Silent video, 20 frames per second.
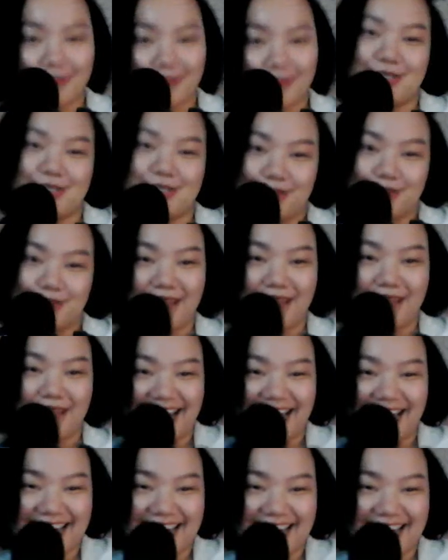they're still bad.
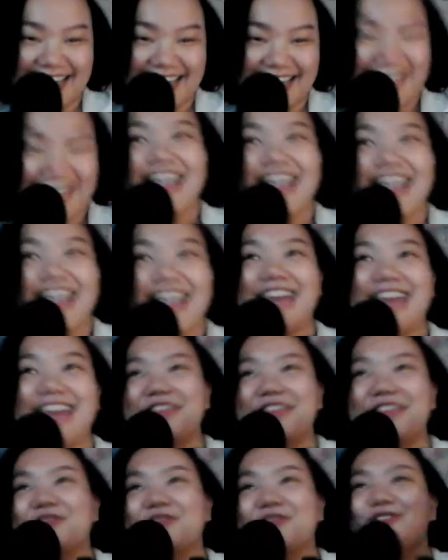And the
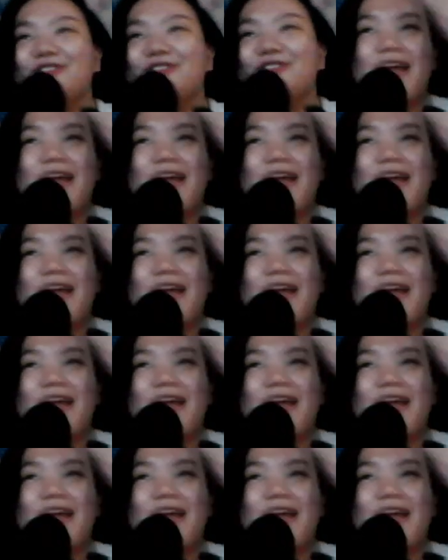original